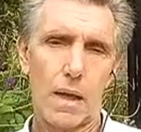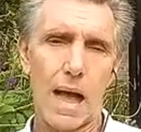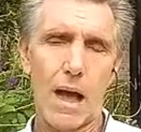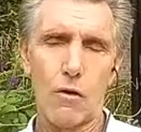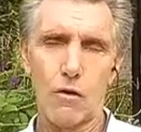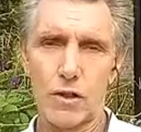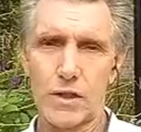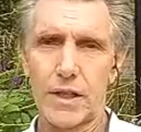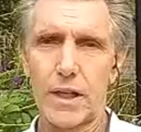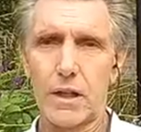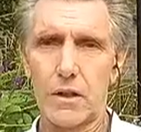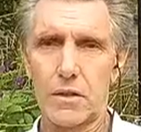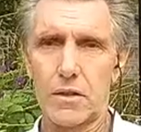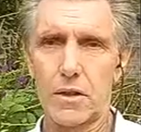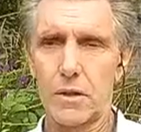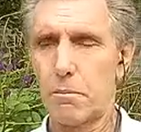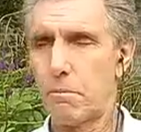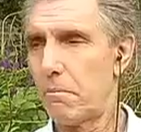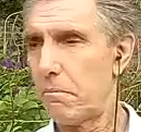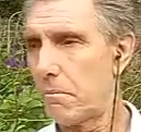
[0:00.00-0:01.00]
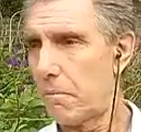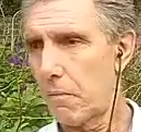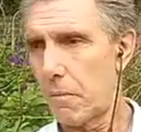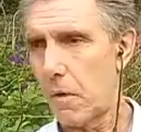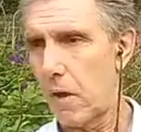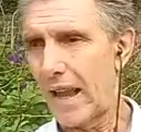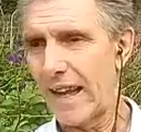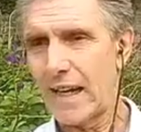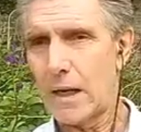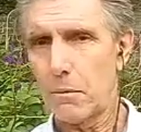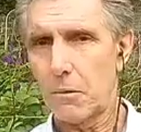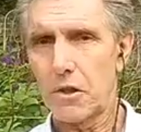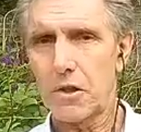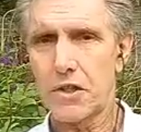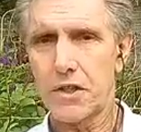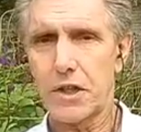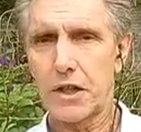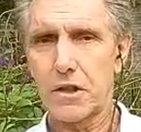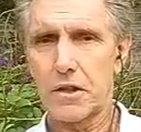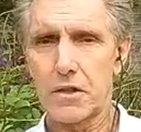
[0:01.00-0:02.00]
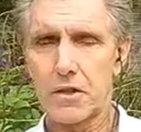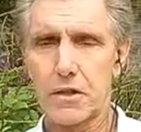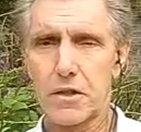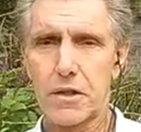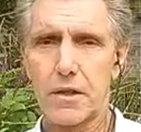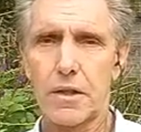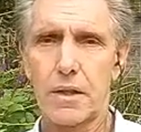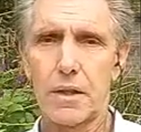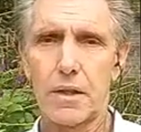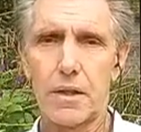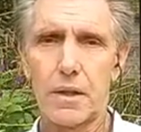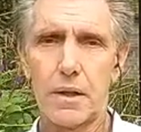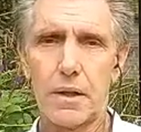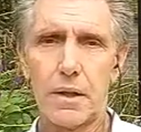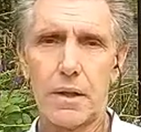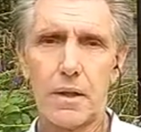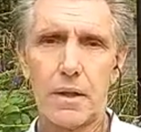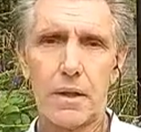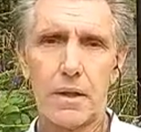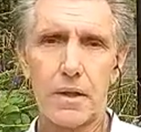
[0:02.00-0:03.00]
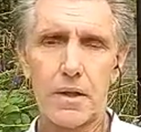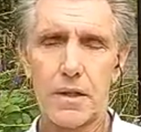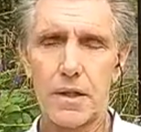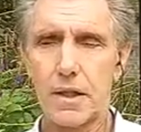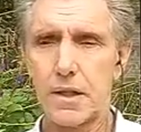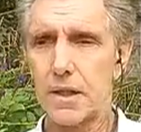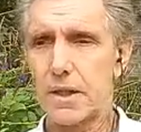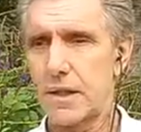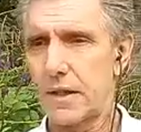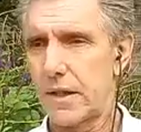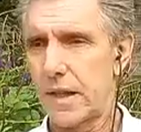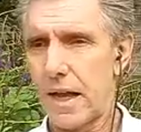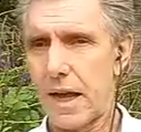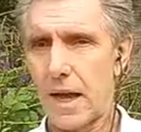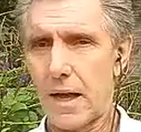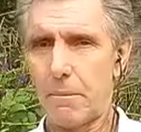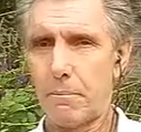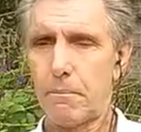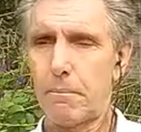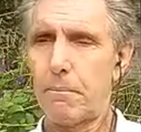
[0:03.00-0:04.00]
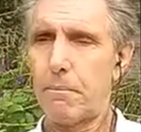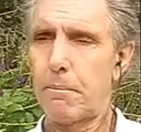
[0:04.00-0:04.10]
our cells, animal cells, since they are